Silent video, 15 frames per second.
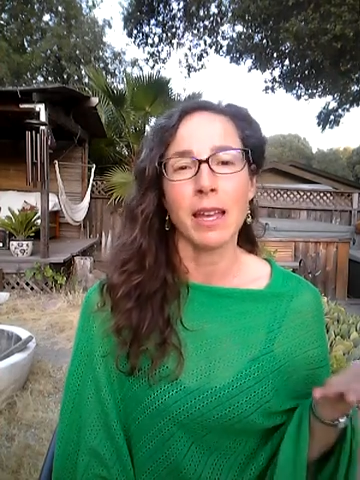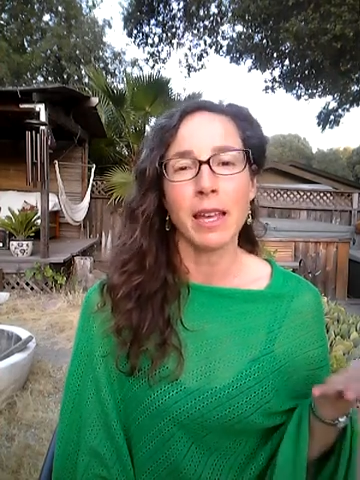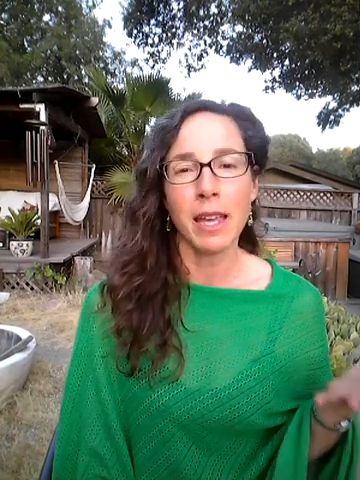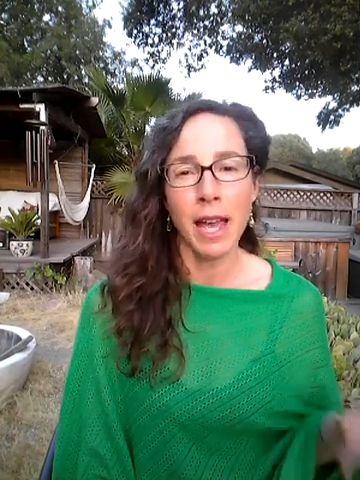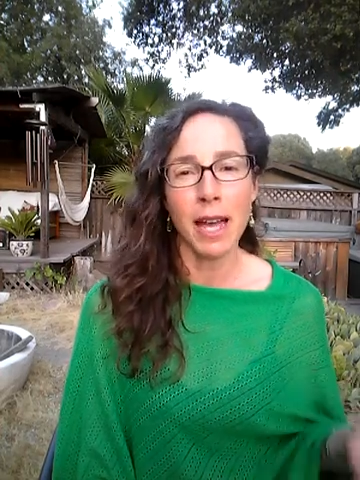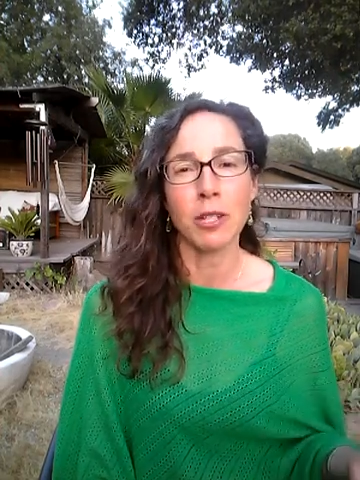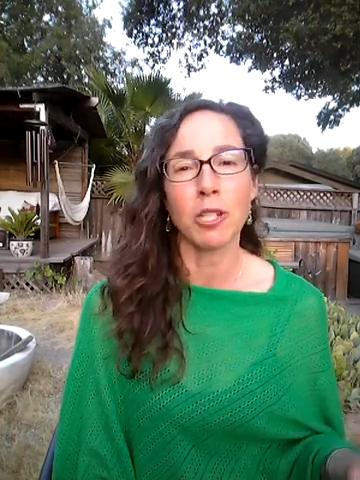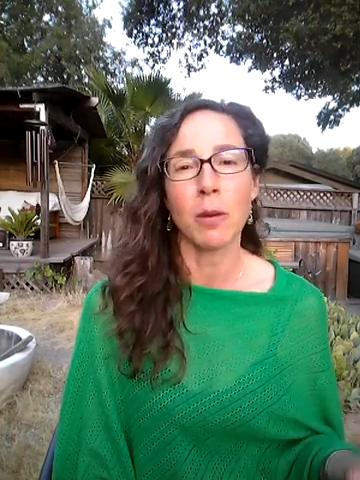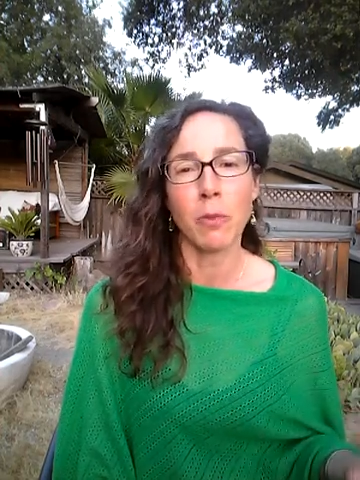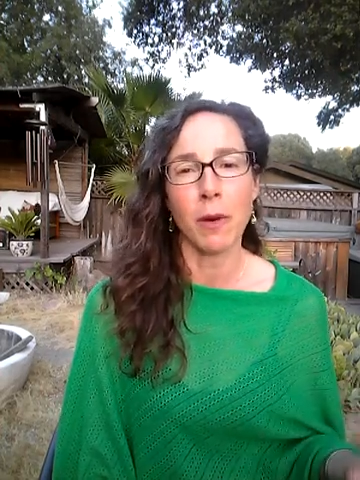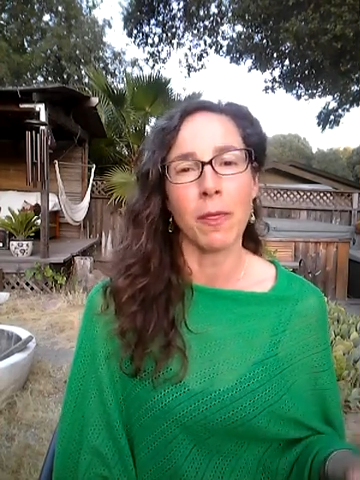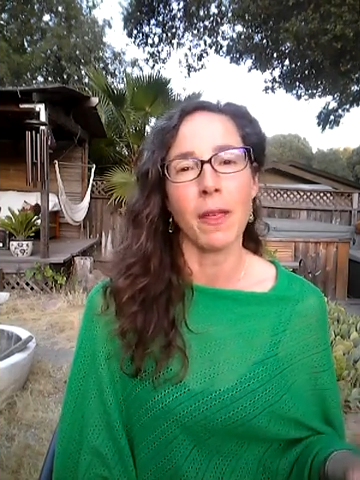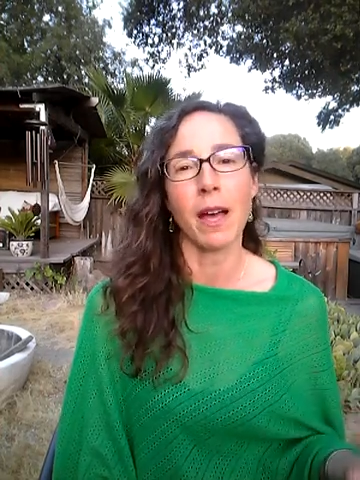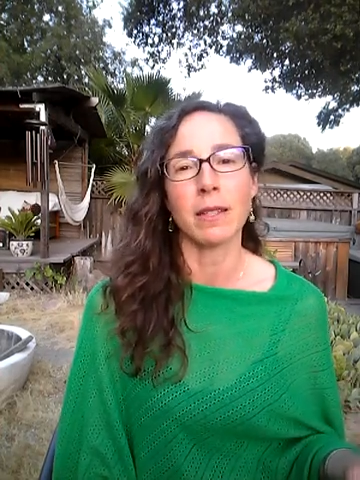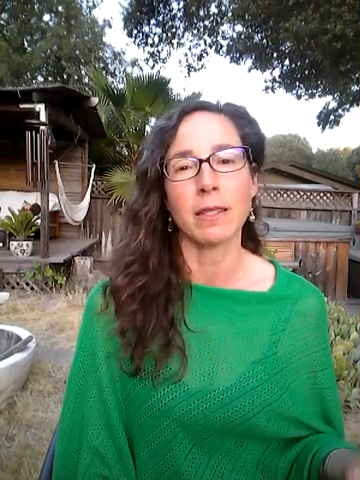catch up
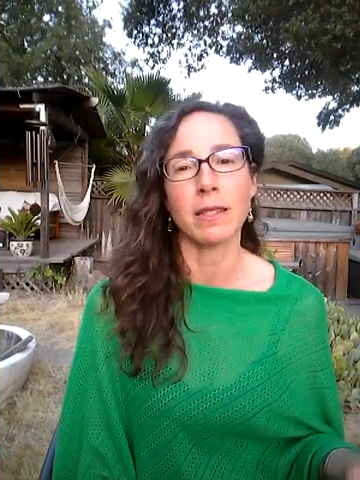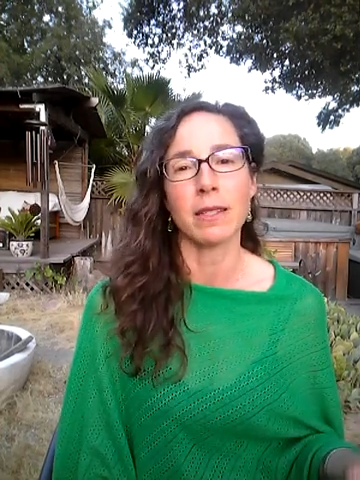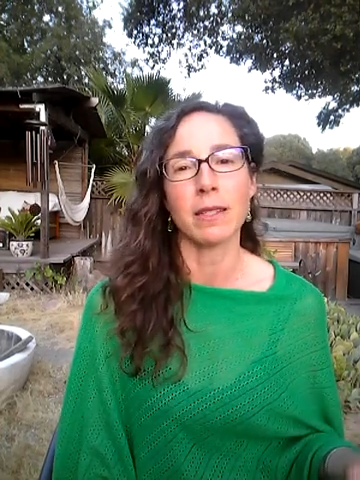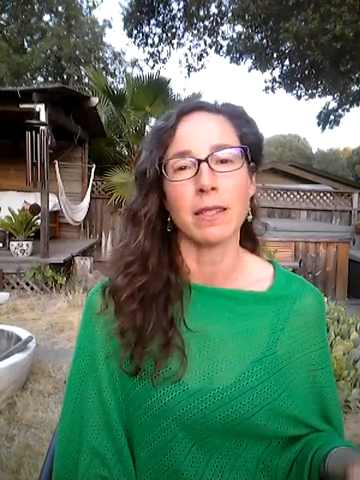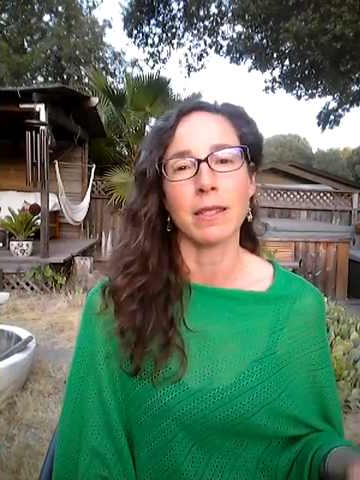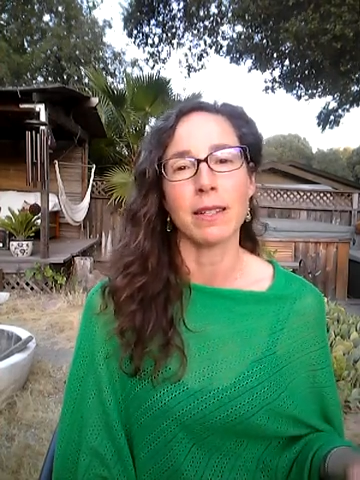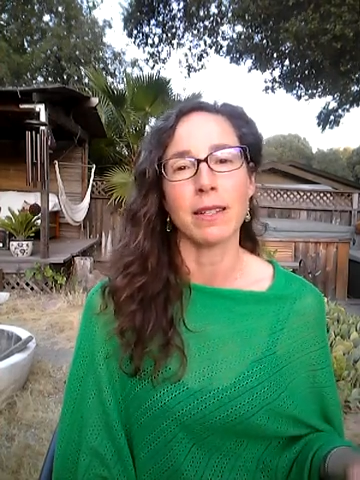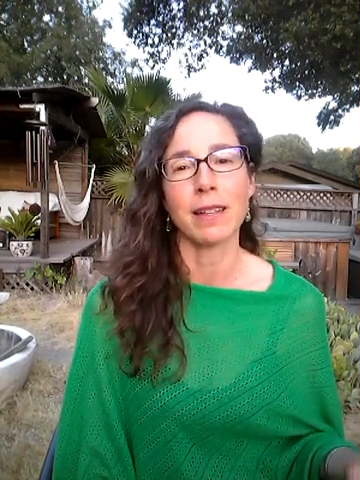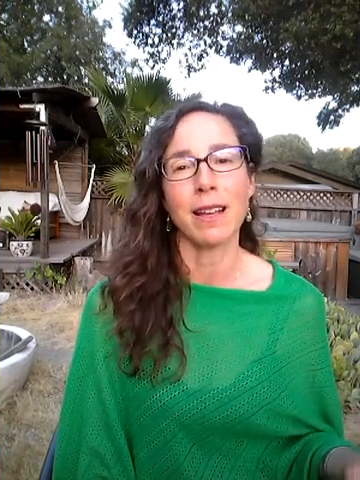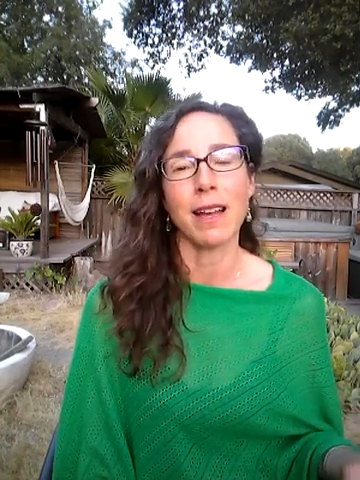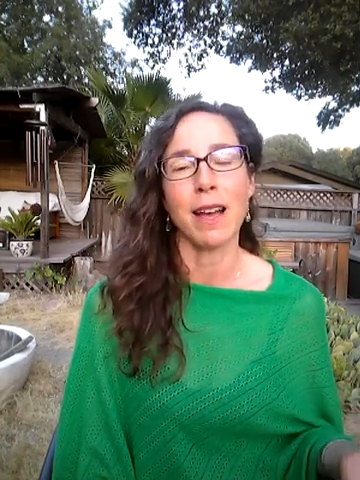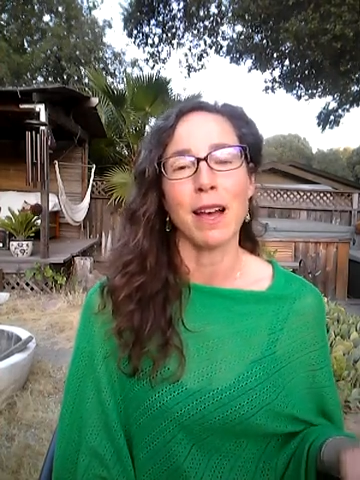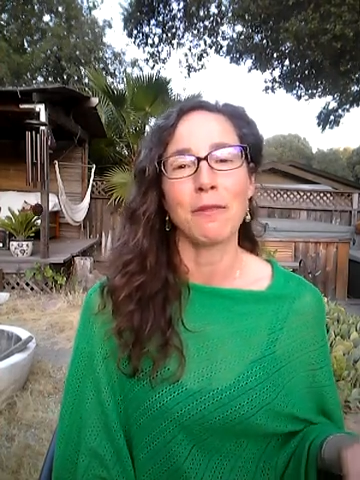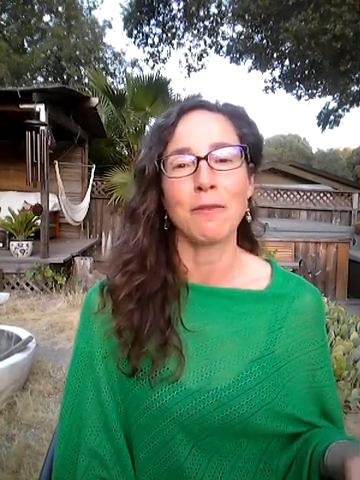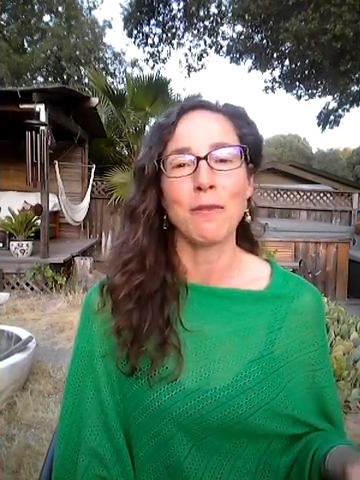with us.
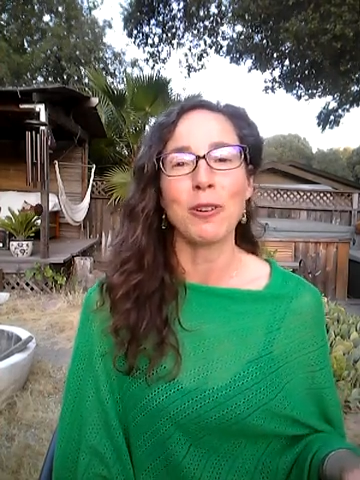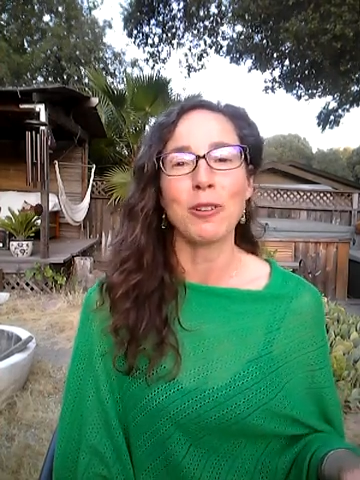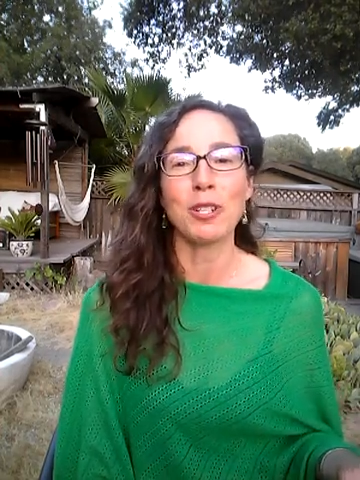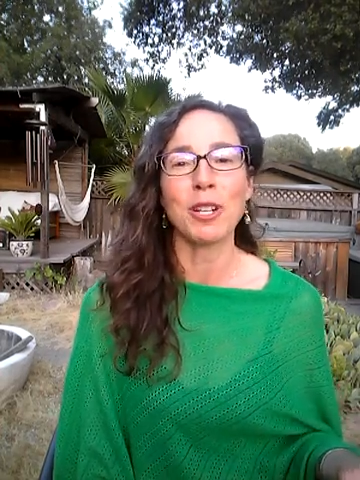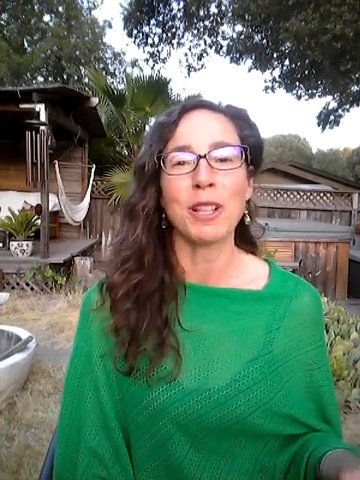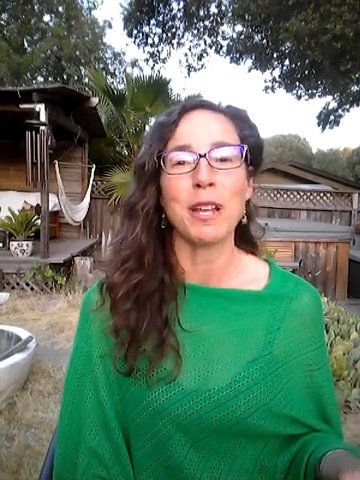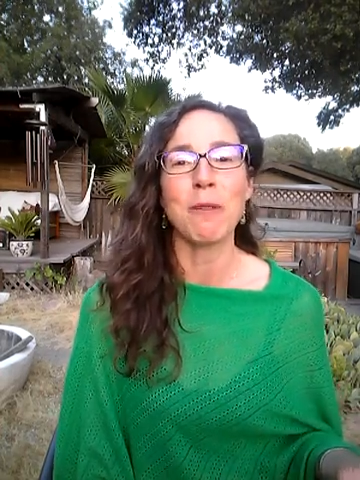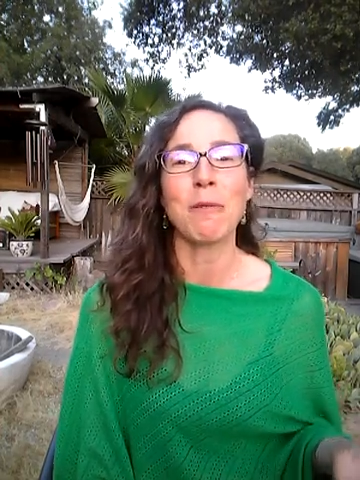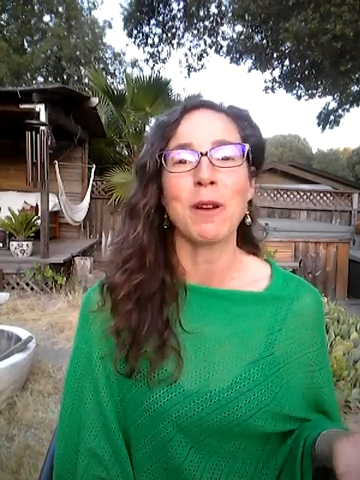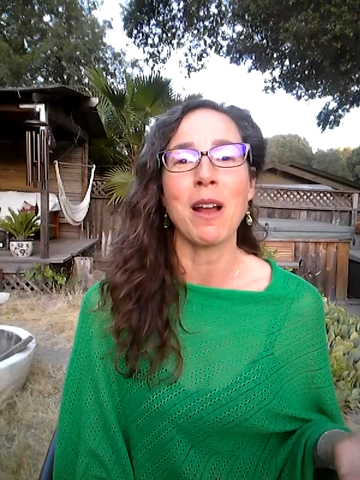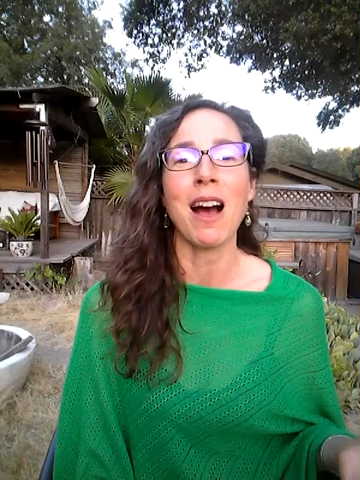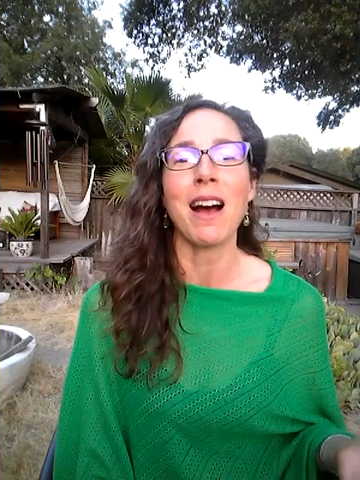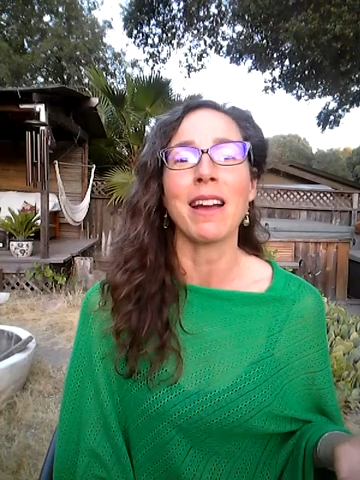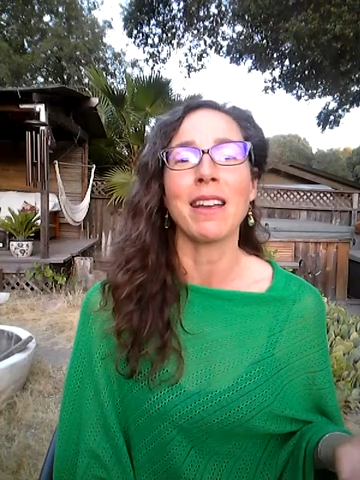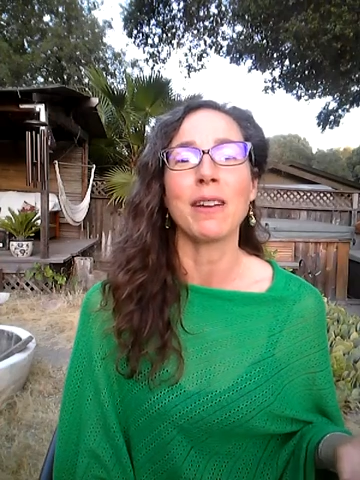Unfortunately, we're
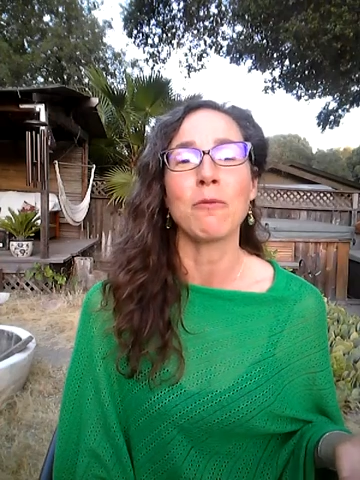not,